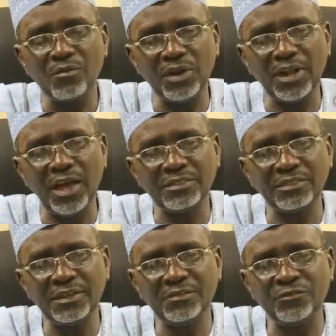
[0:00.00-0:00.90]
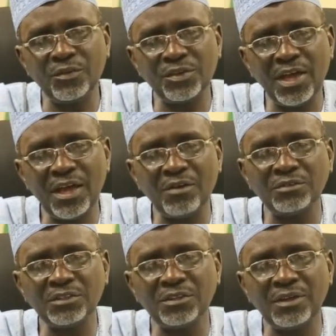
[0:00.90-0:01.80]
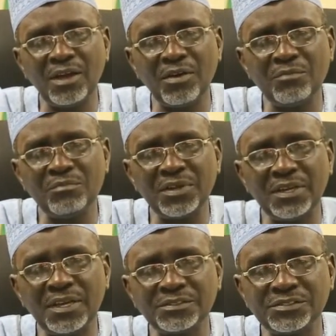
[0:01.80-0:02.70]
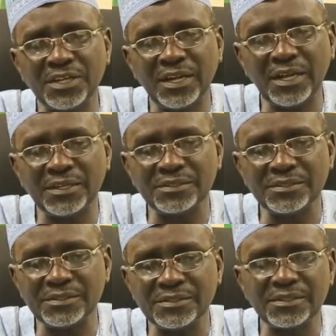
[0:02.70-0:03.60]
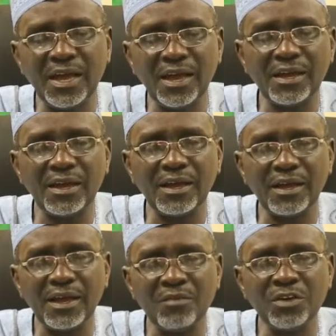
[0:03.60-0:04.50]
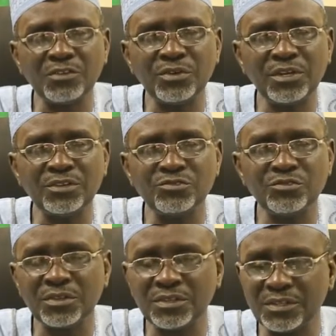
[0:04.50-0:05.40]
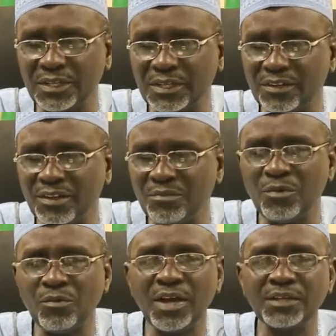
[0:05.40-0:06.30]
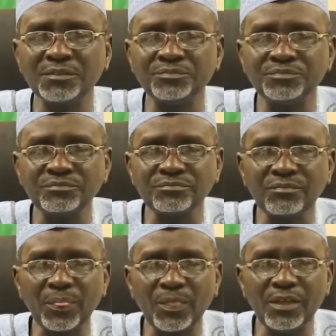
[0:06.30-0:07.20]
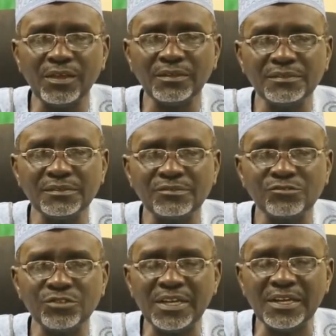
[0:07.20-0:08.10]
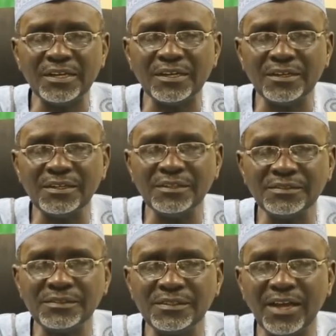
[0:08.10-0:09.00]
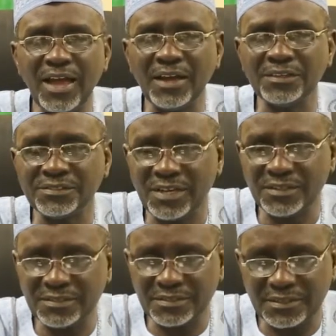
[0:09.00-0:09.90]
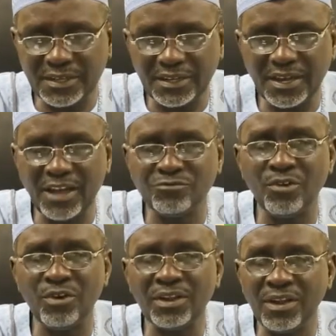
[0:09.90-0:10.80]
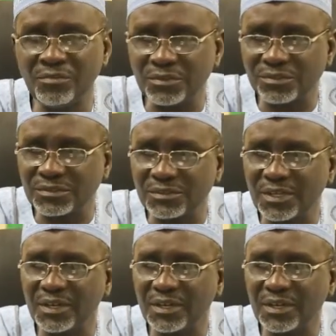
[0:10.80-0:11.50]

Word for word: Well, I think for now, the, our biggest challenge is uh, actually two or three. Number one is to increase the access at all levels